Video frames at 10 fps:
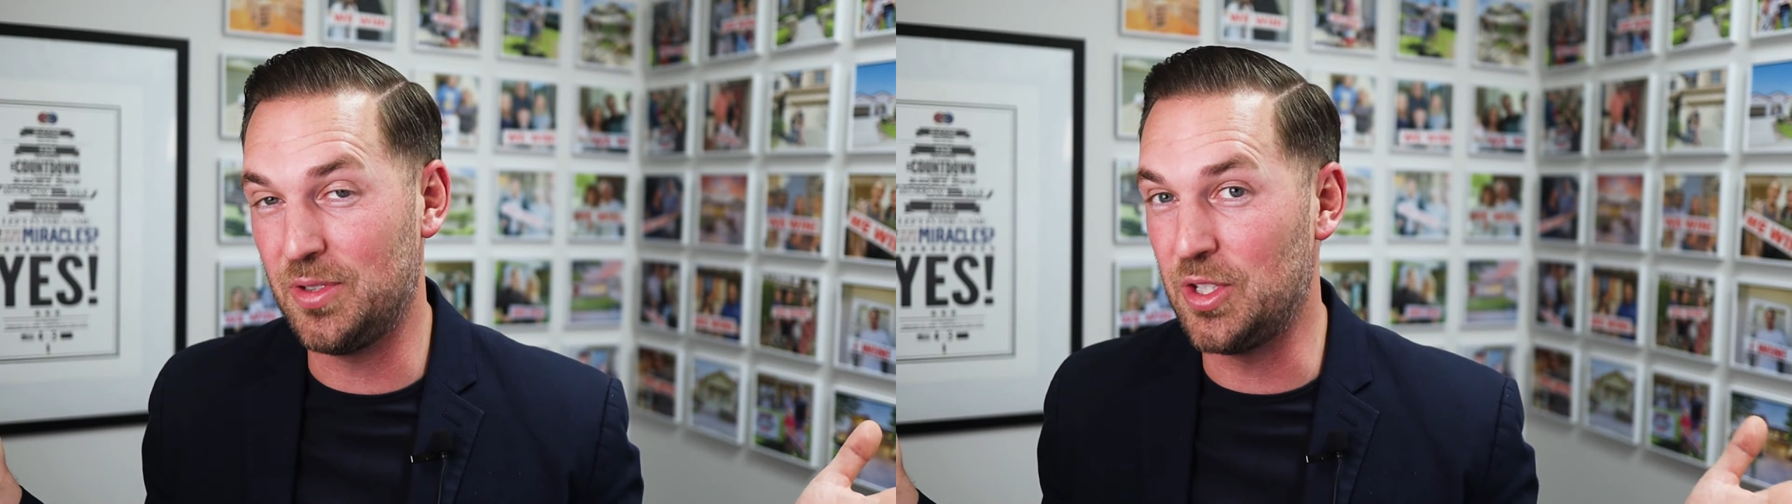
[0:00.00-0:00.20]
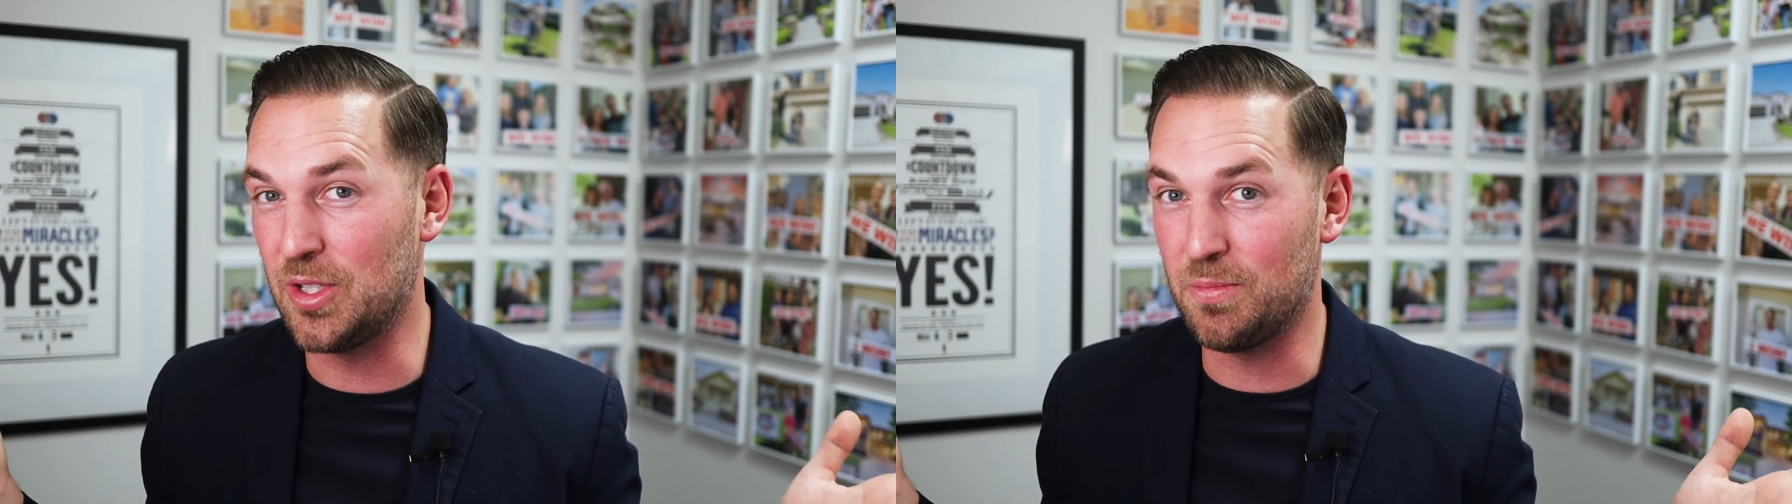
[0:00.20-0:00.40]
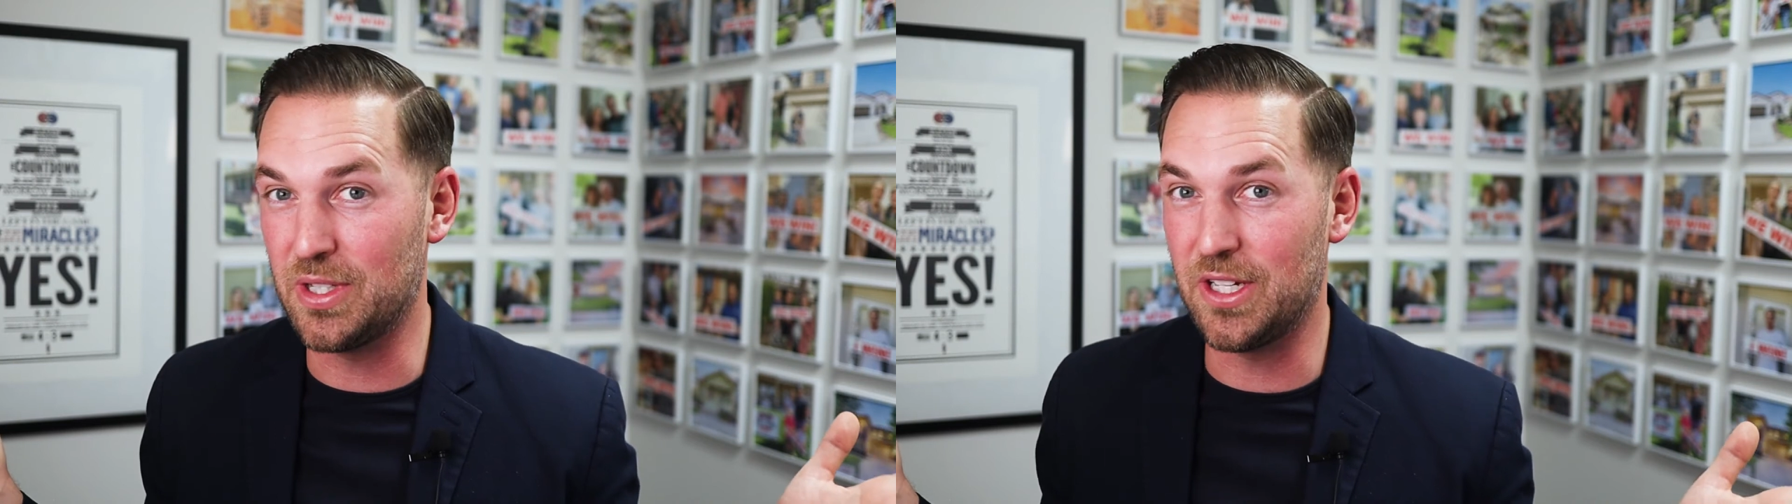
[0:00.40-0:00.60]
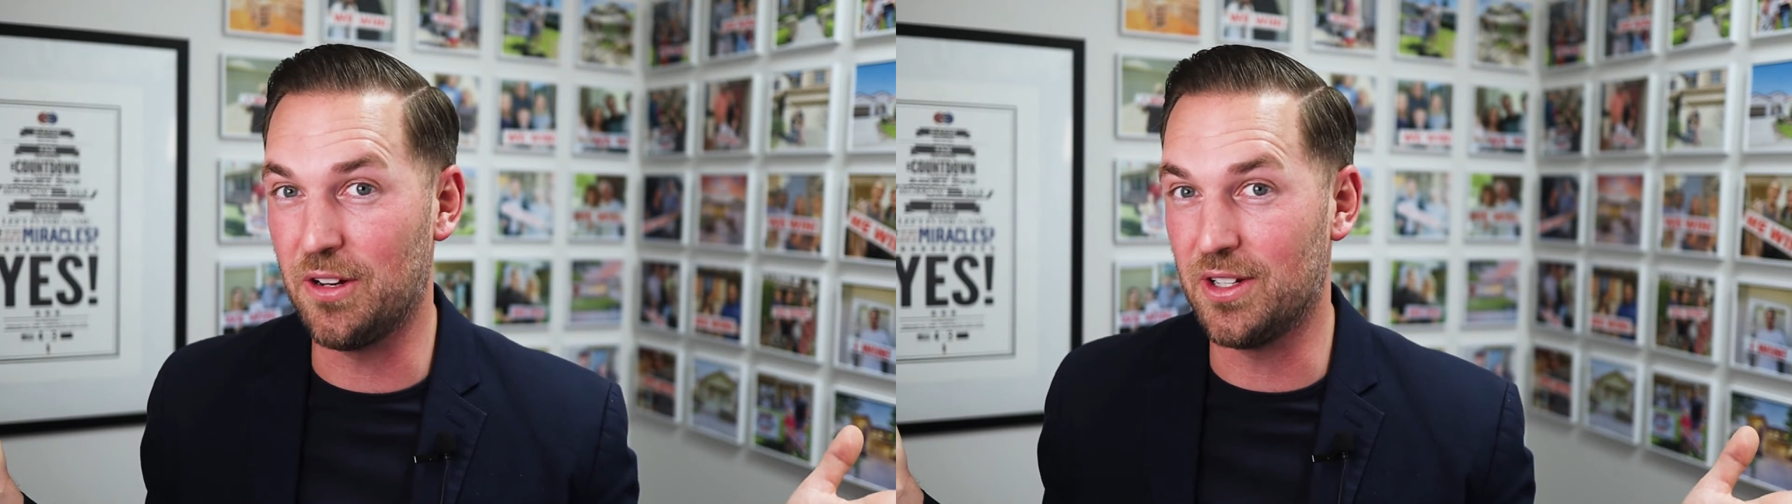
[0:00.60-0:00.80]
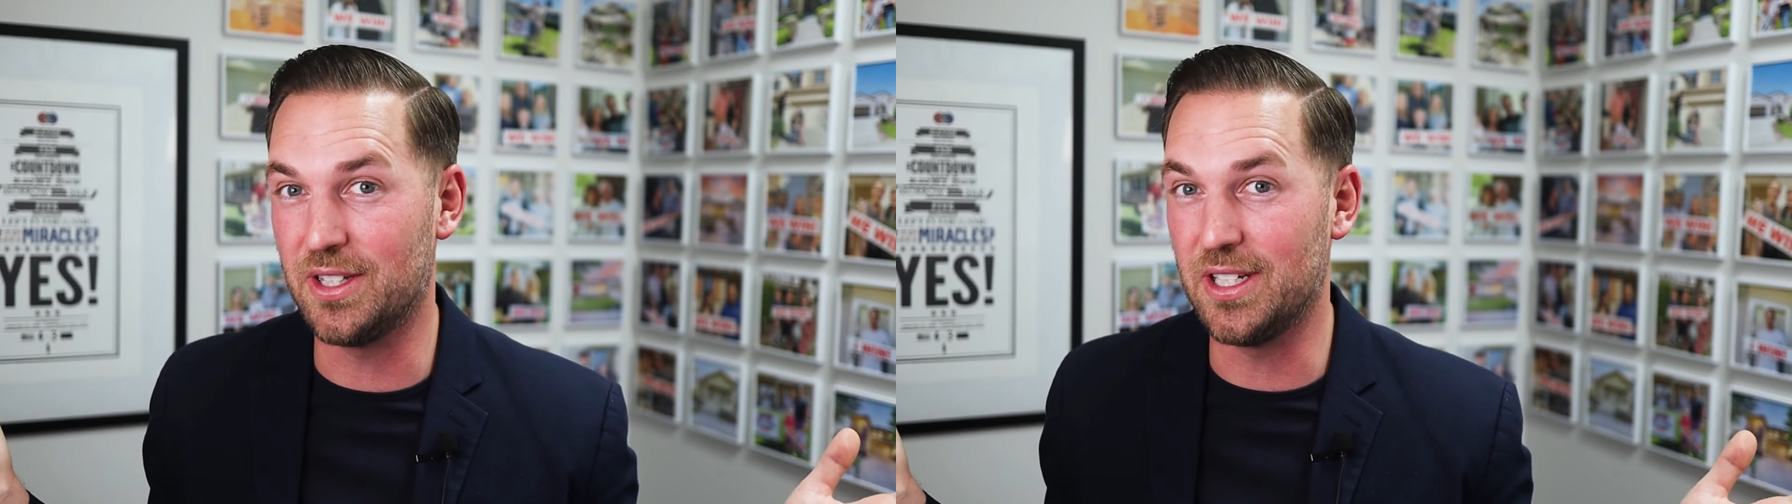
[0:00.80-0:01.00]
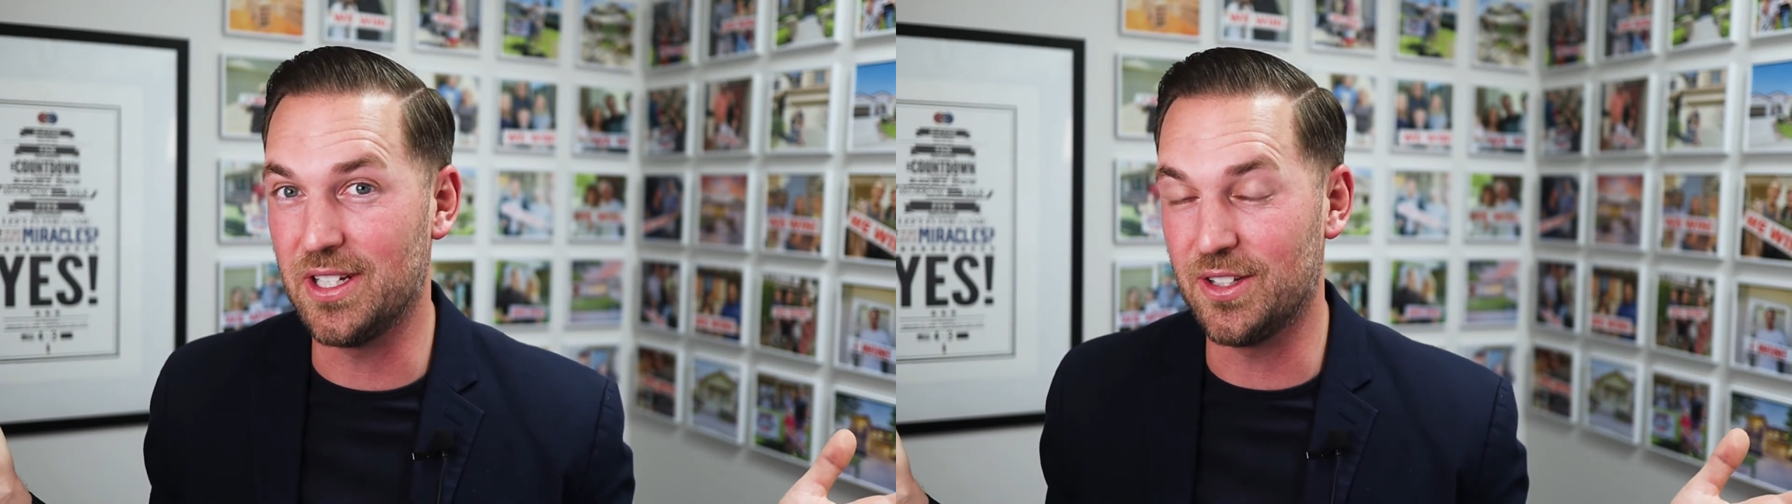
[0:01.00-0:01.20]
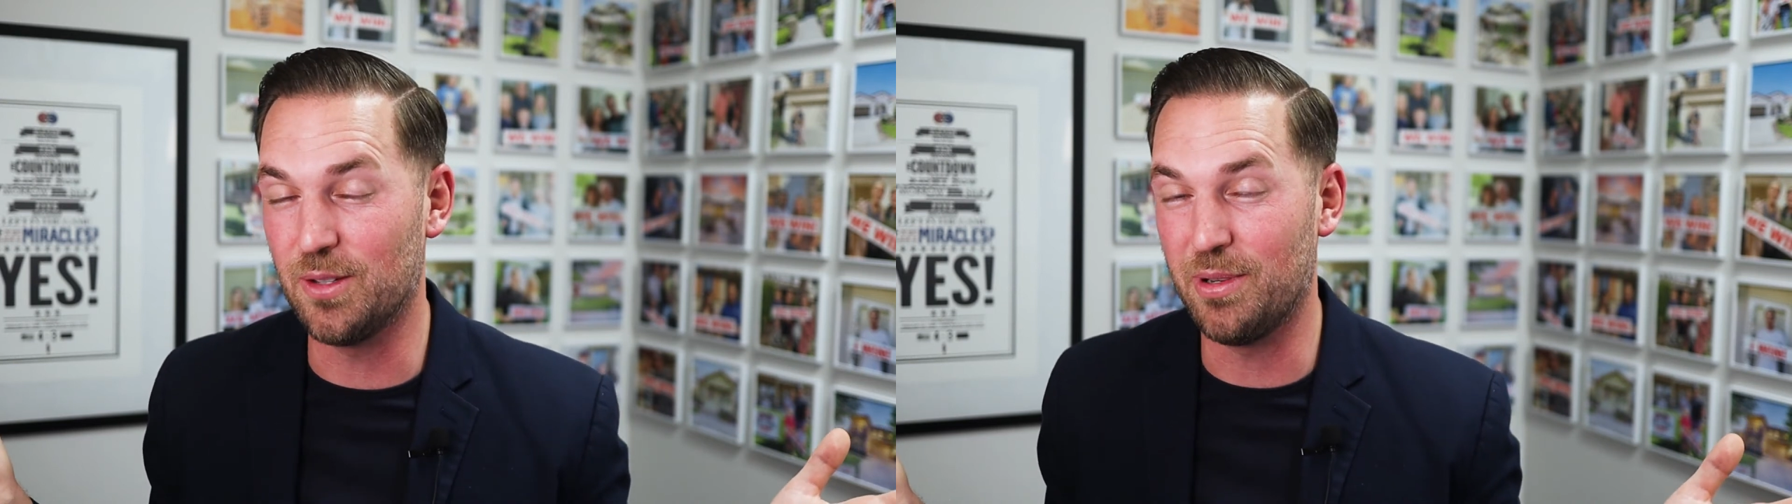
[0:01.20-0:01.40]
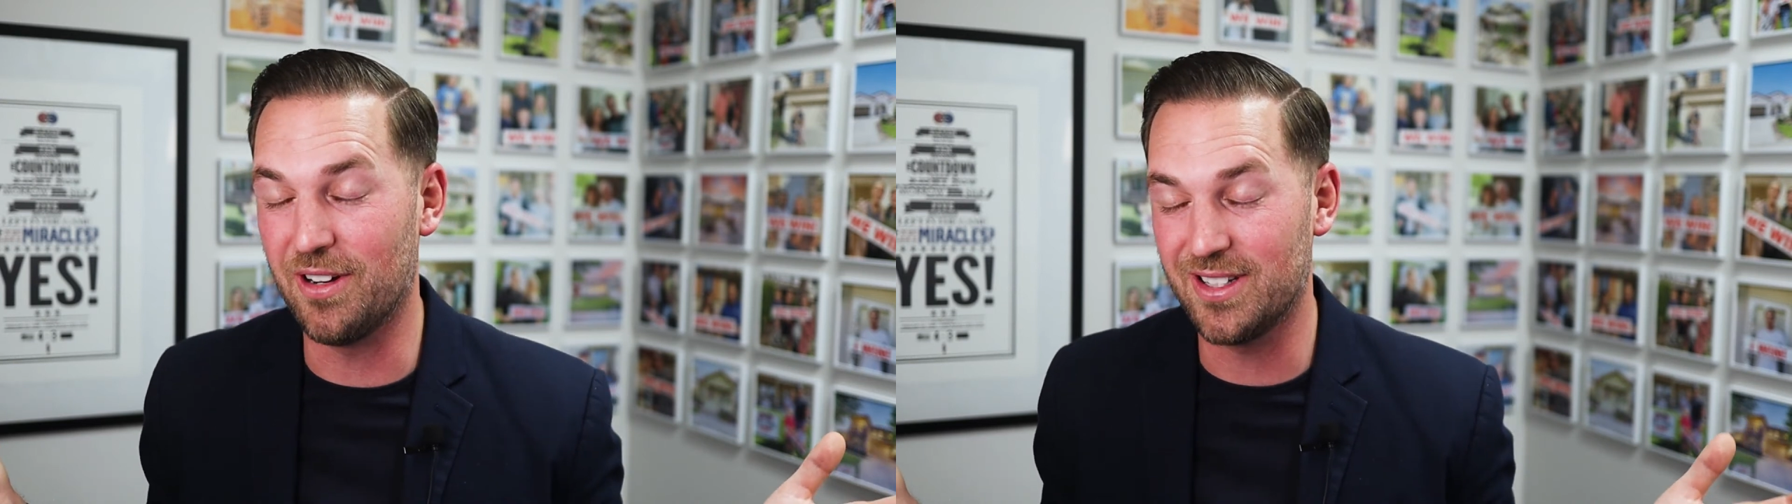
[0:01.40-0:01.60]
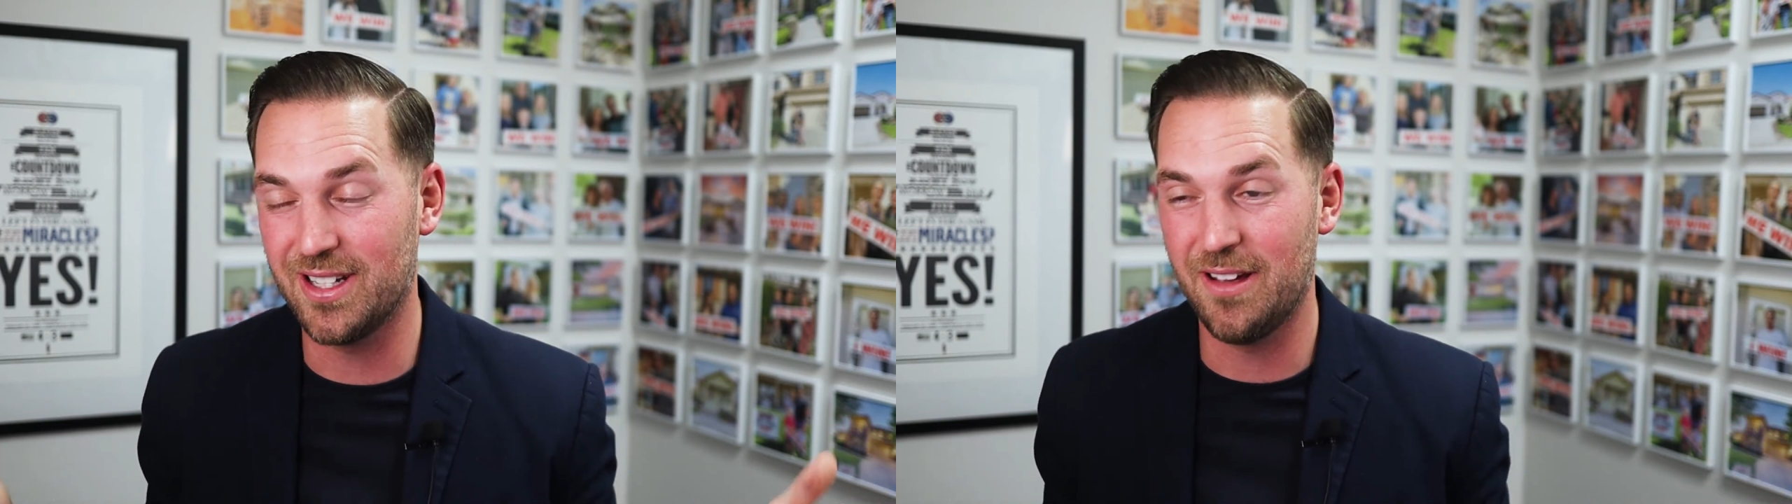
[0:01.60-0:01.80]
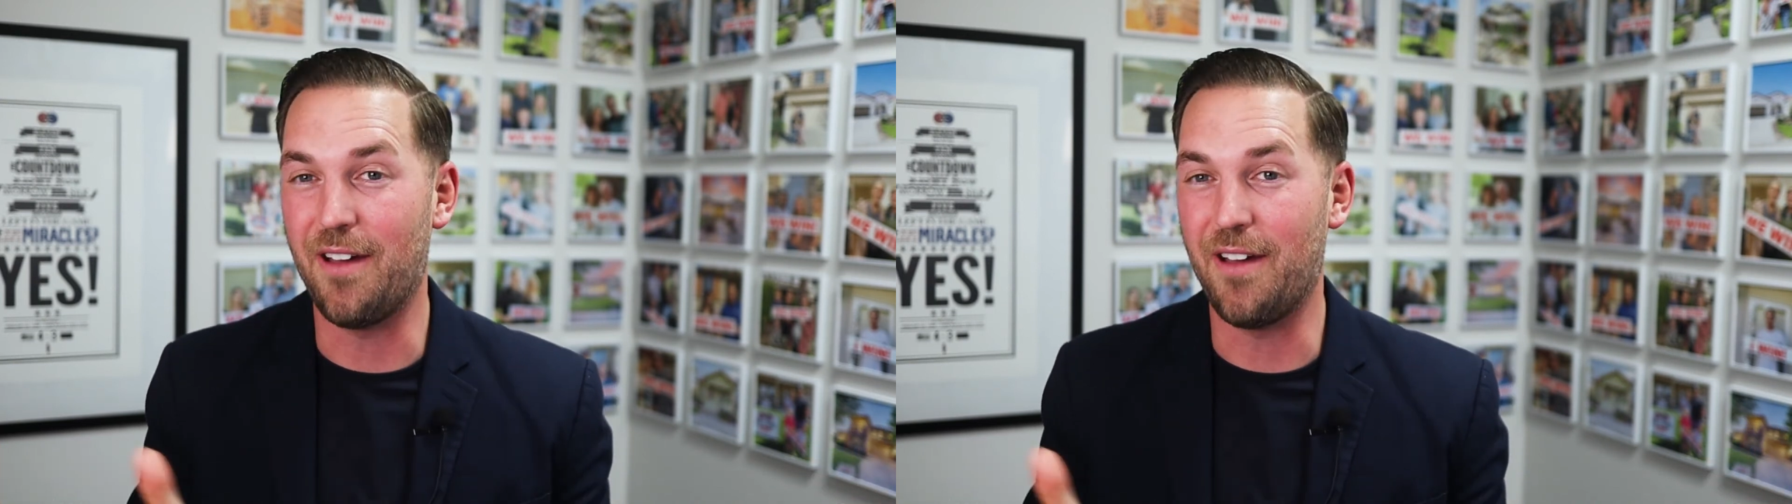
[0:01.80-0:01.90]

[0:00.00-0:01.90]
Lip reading: just mysteriously disappears.